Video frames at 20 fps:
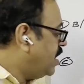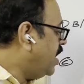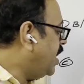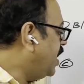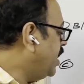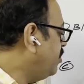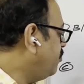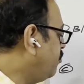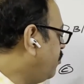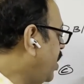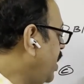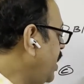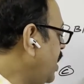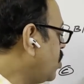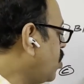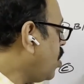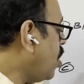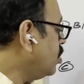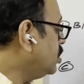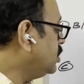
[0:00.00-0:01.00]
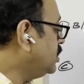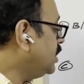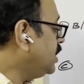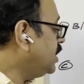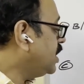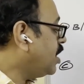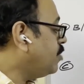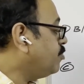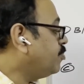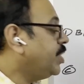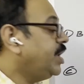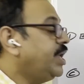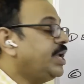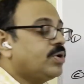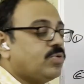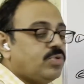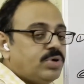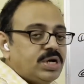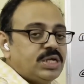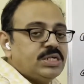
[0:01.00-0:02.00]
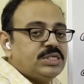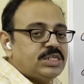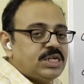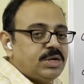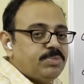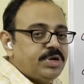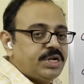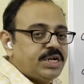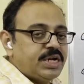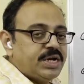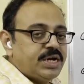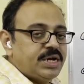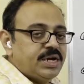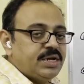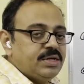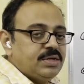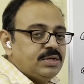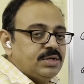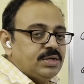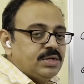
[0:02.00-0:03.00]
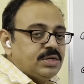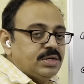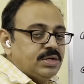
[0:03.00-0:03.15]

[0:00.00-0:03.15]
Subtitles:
And why Cox and Company account is debited?